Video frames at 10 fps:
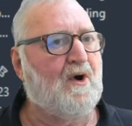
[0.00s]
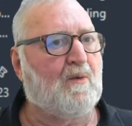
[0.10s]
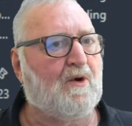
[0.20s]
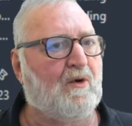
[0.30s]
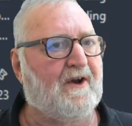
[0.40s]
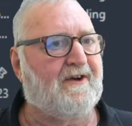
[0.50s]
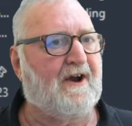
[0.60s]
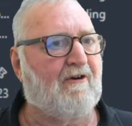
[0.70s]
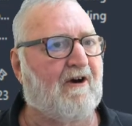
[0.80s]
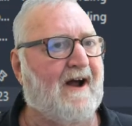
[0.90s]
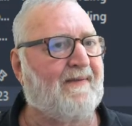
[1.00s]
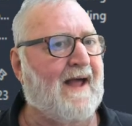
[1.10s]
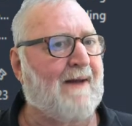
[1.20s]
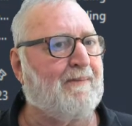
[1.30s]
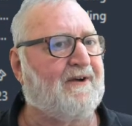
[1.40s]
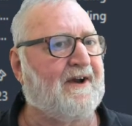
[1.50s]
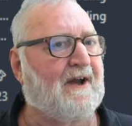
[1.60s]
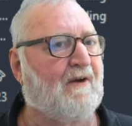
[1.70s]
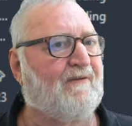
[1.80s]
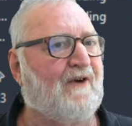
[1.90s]
will interrogate that
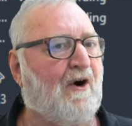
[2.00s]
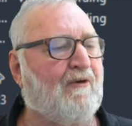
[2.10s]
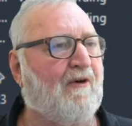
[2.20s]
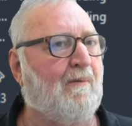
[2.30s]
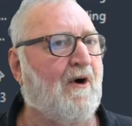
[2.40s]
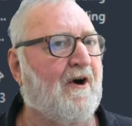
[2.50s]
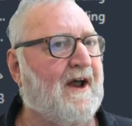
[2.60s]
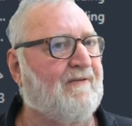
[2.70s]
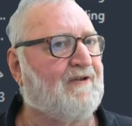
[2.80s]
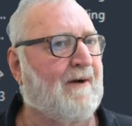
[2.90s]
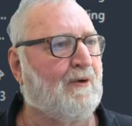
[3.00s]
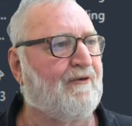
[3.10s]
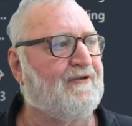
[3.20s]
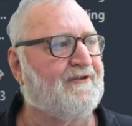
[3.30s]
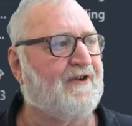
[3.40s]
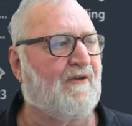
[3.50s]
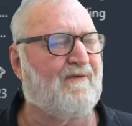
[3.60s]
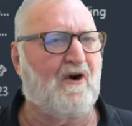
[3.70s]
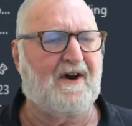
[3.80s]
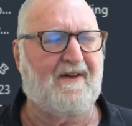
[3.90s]
particular folder and might have trouble
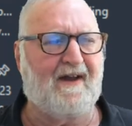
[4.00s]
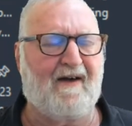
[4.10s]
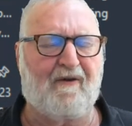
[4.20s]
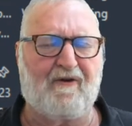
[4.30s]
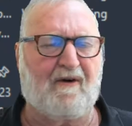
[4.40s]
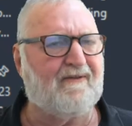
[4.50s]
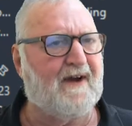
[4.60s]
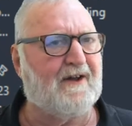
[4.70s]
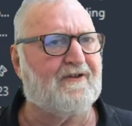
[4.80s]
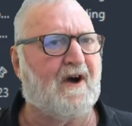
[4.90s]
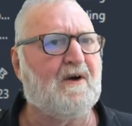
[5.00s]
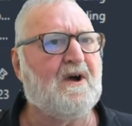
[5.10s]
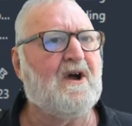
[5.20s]
finding the others I found. So